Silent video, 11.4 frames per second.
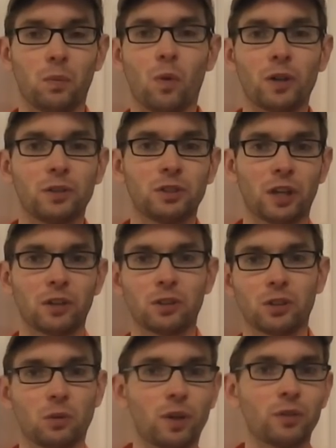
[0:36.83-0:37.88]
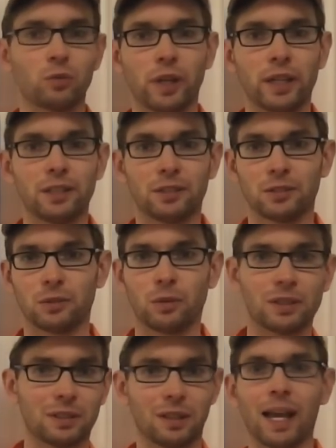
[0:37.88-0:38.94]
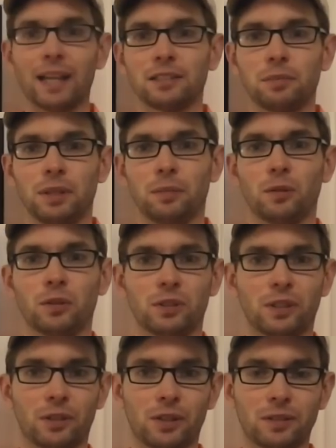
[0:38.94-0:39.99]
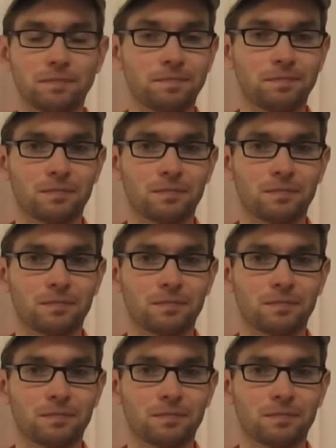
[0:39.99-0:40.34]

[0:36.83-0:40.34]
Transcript: one gender or one race or one class of people or another.